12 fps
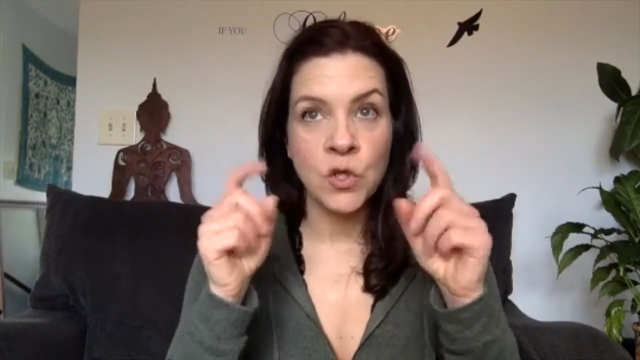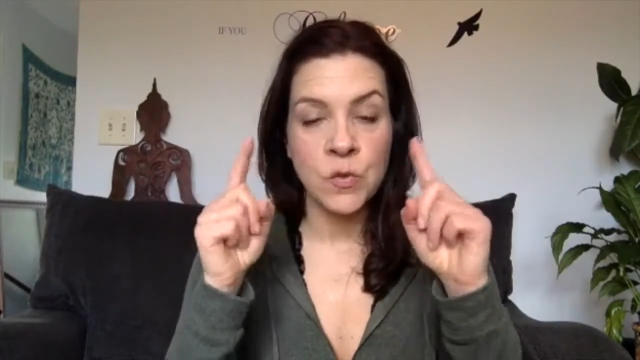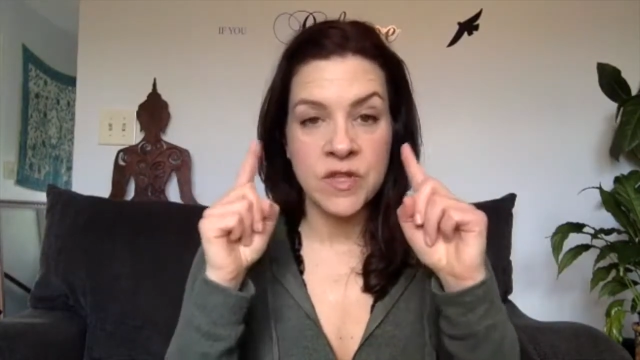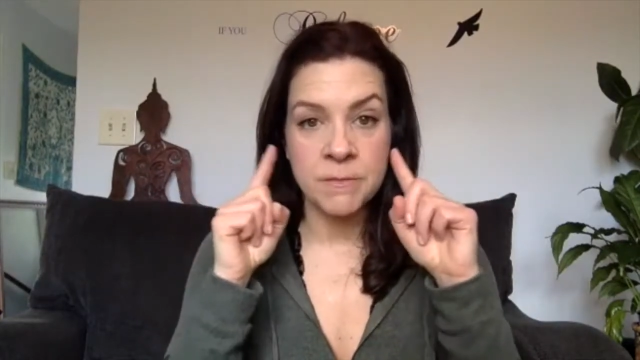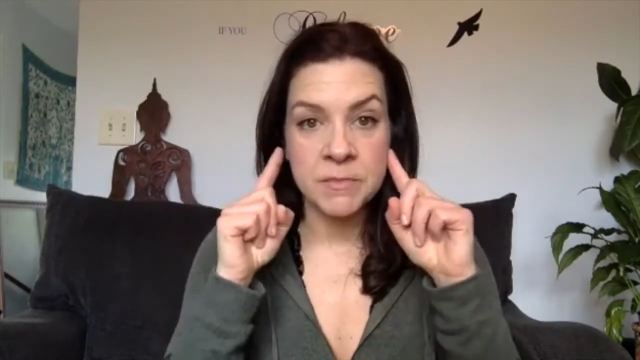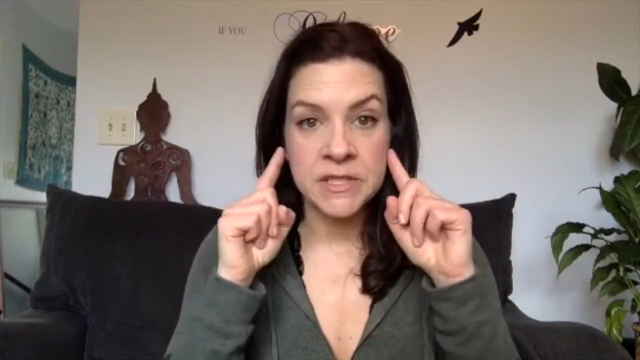
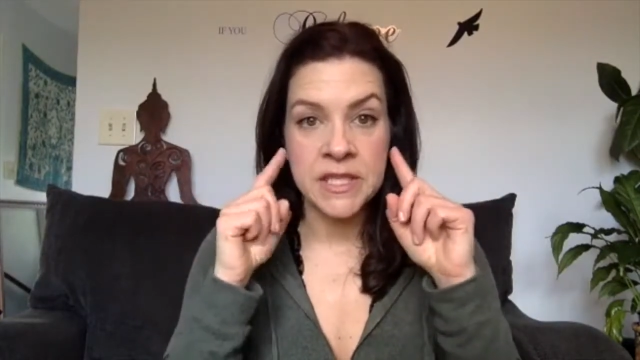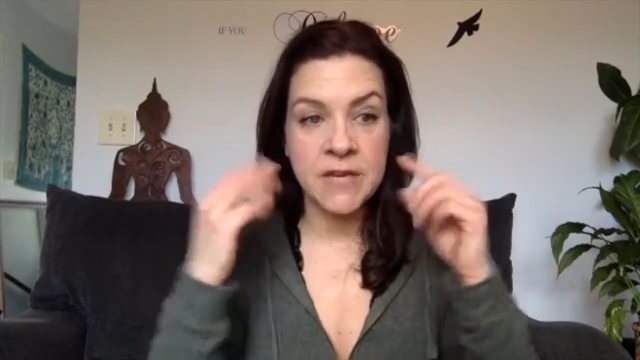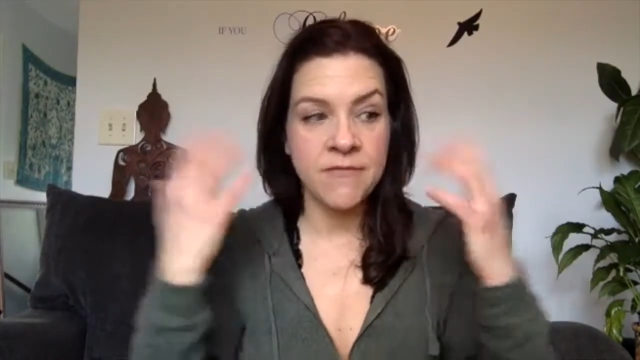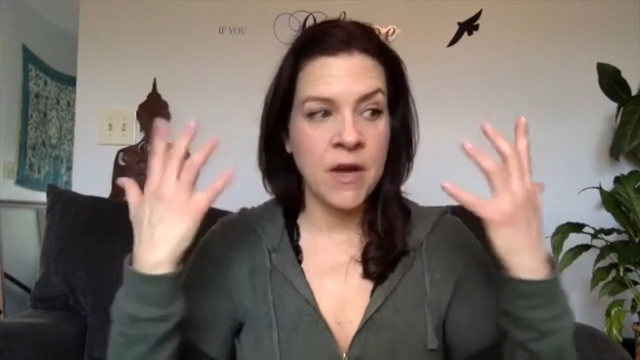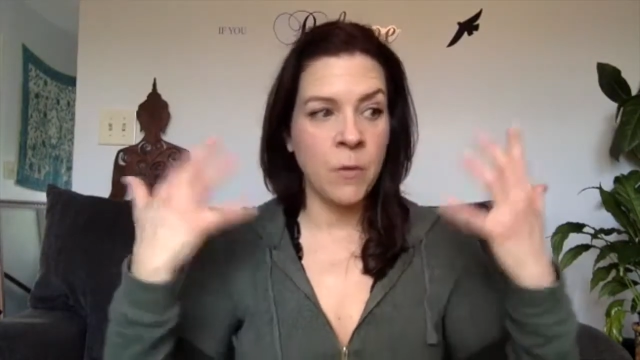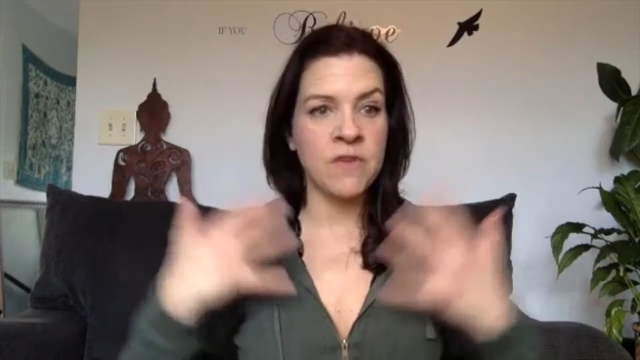with a belief
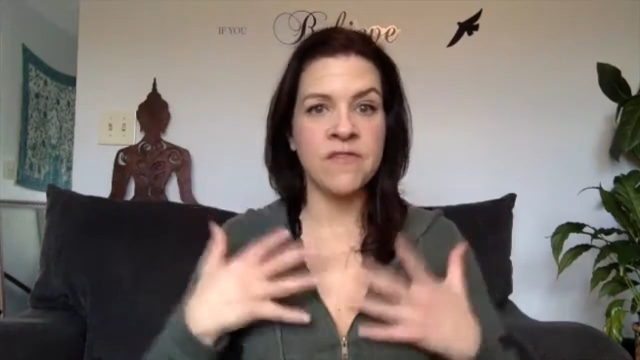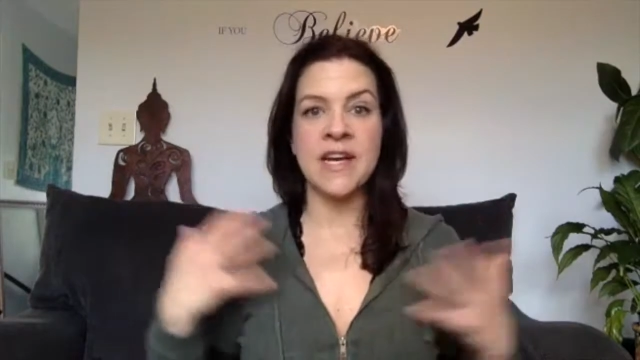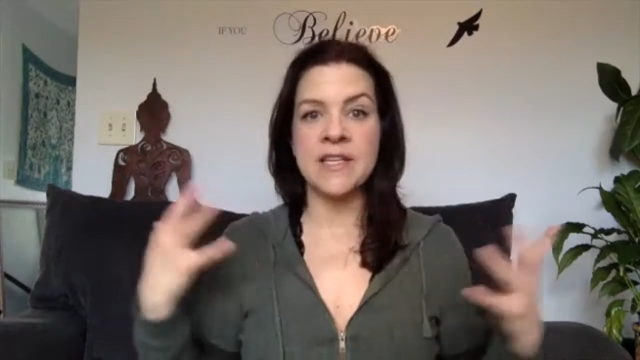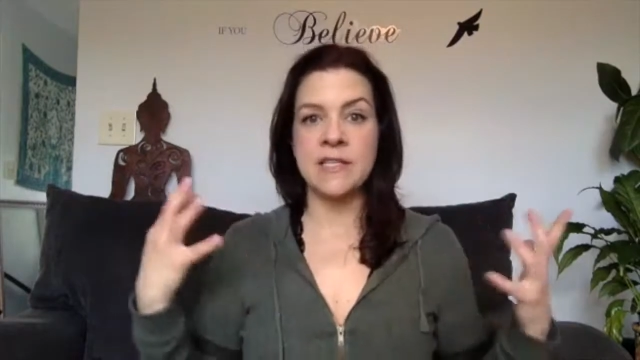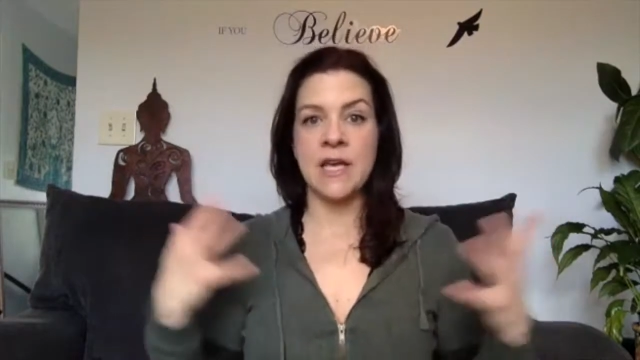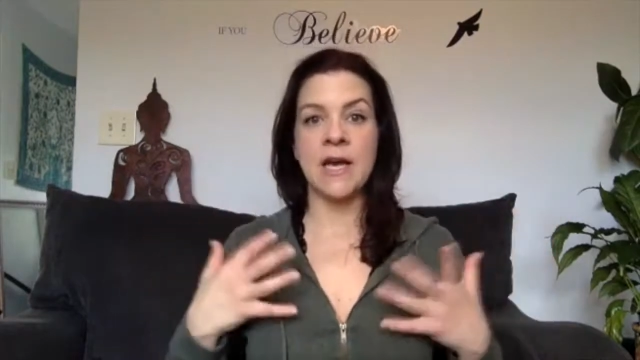that we've got to
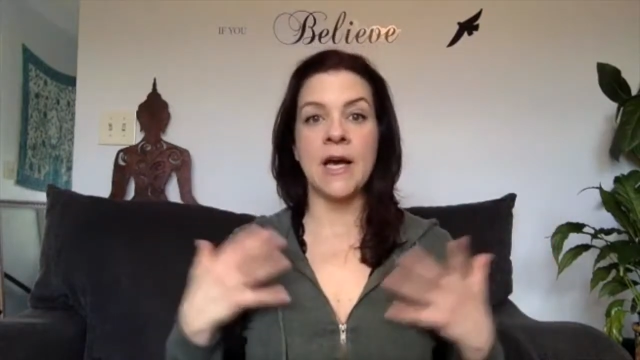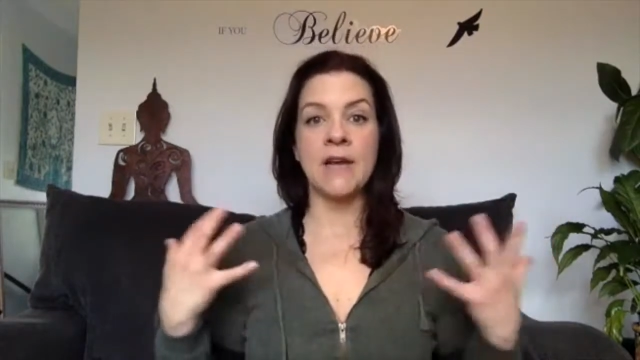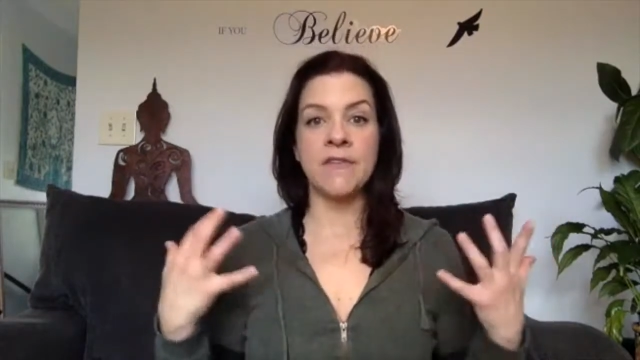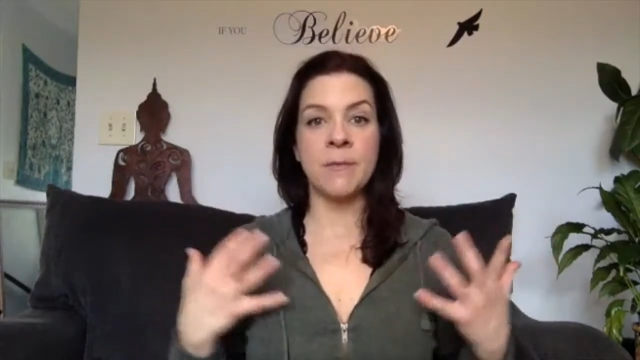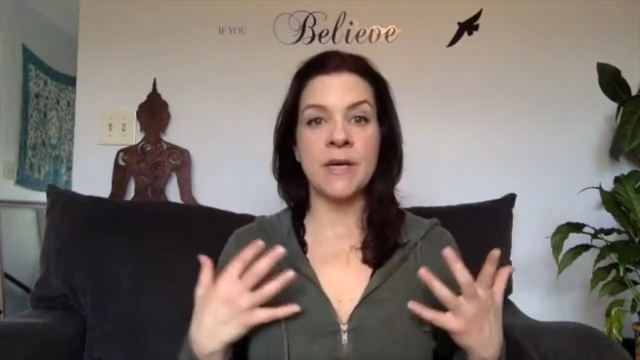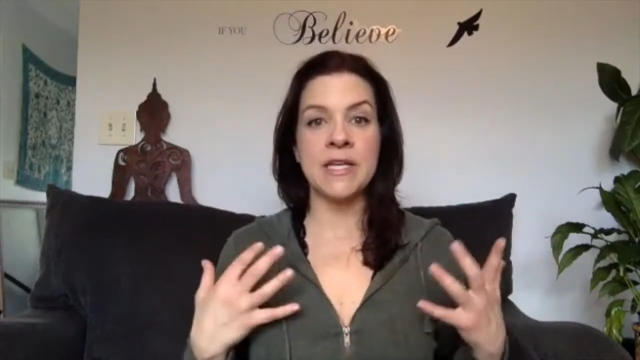take on
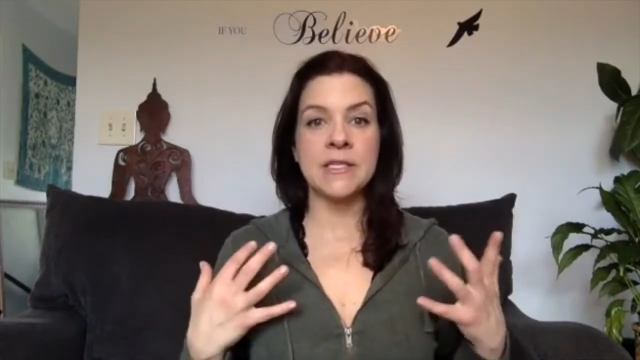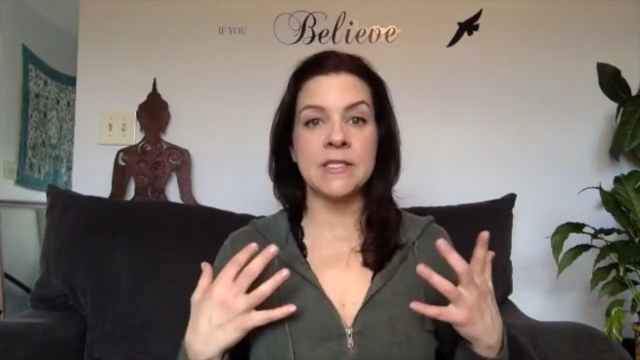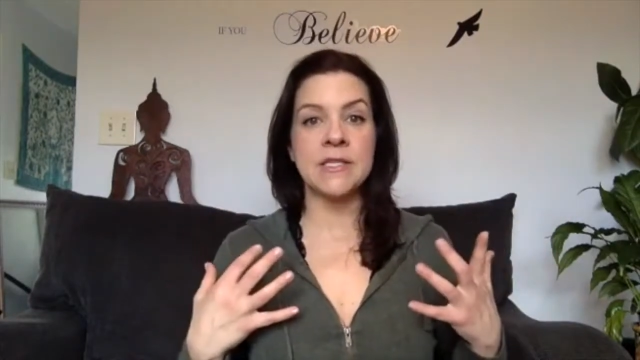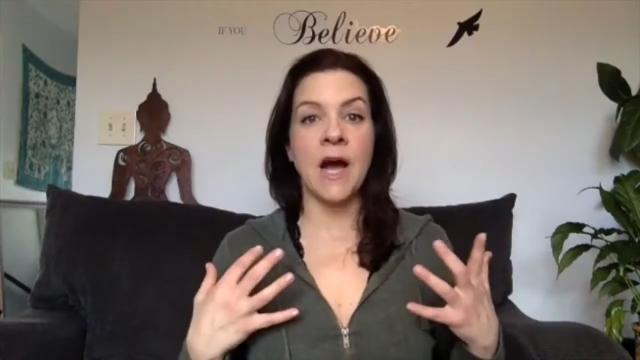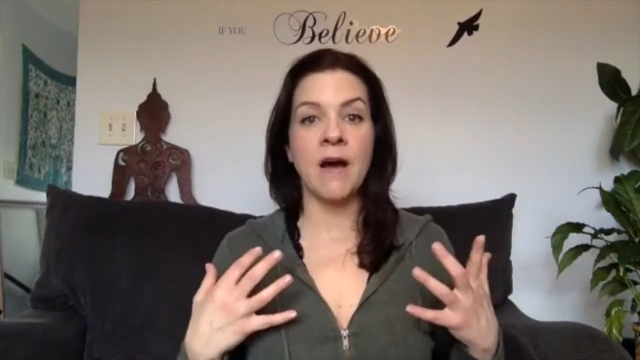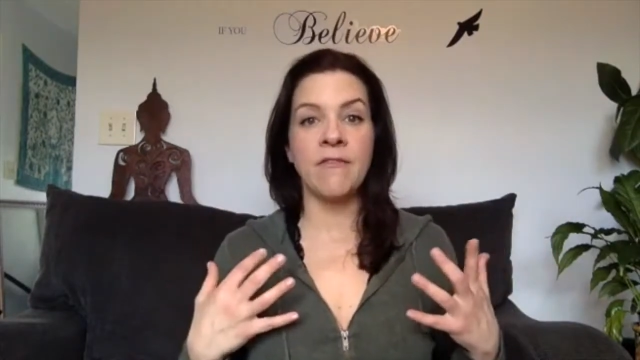everybody's
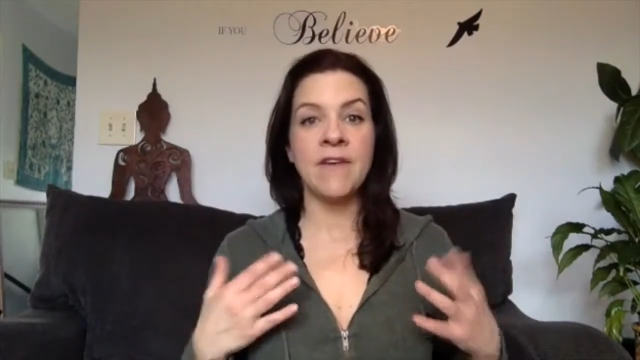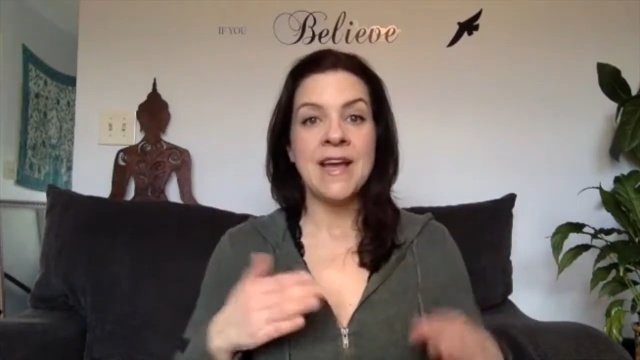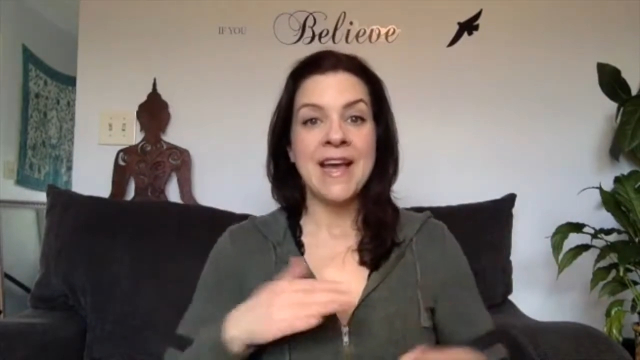stuff,